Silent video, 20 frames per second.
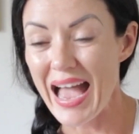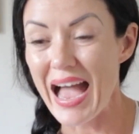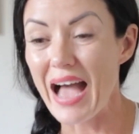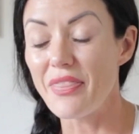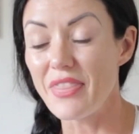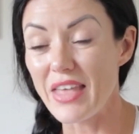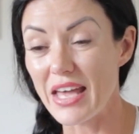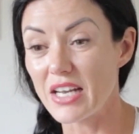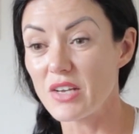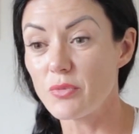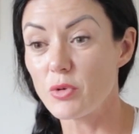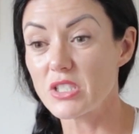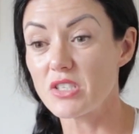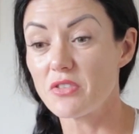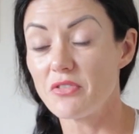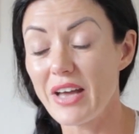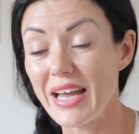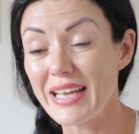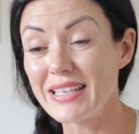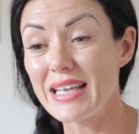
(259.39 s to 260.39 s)
And then it will
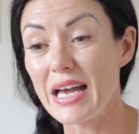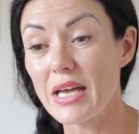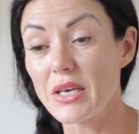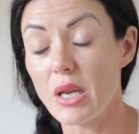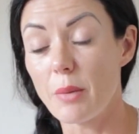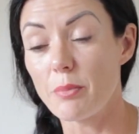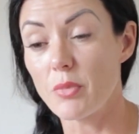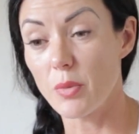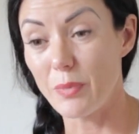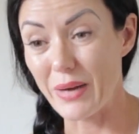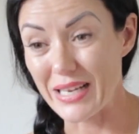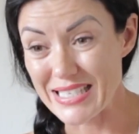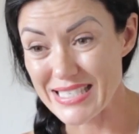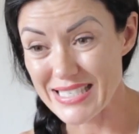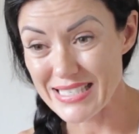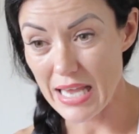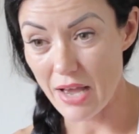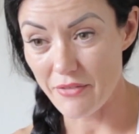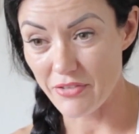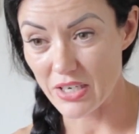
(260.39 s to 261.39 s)
divide that number by
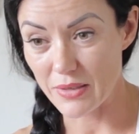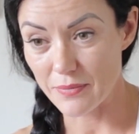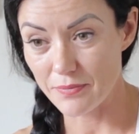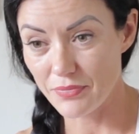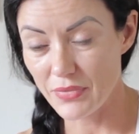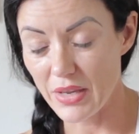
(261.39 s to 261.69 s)
7.